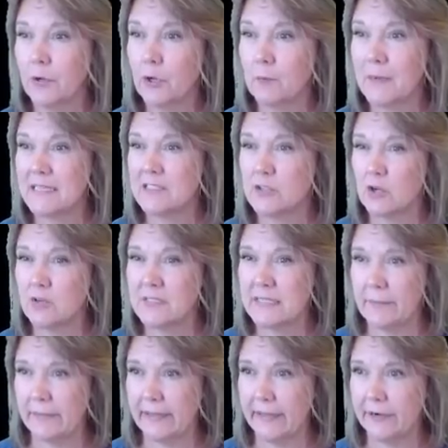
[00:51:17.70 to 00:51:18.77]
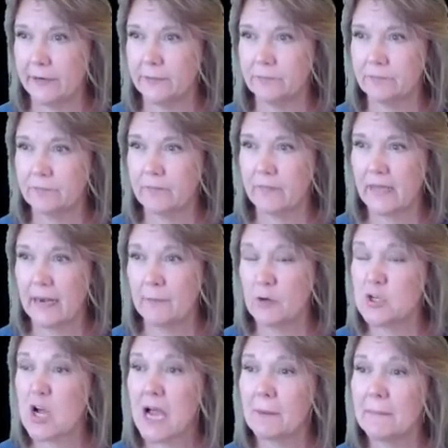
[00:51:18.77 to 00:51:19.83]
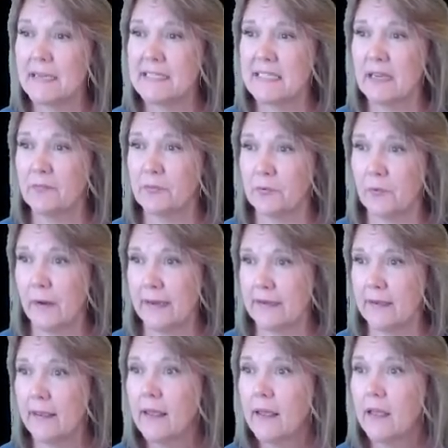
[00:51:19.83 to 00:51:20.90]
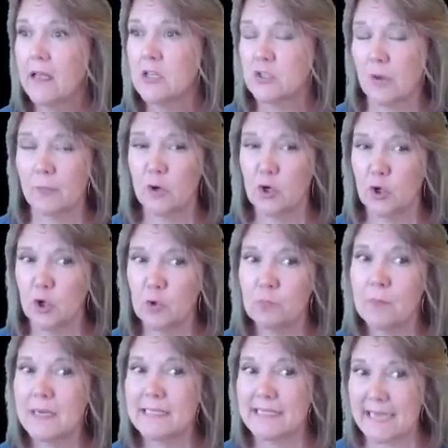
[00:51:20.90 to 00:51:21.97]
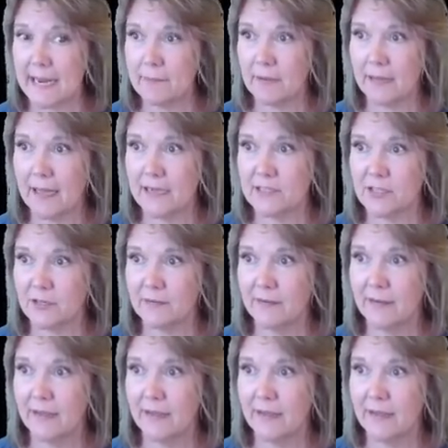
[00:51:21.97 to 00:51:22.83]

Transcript: going to go my Sew Simulator. And I'm going to talk myself through it. So I'm going to hoop my stabilizer.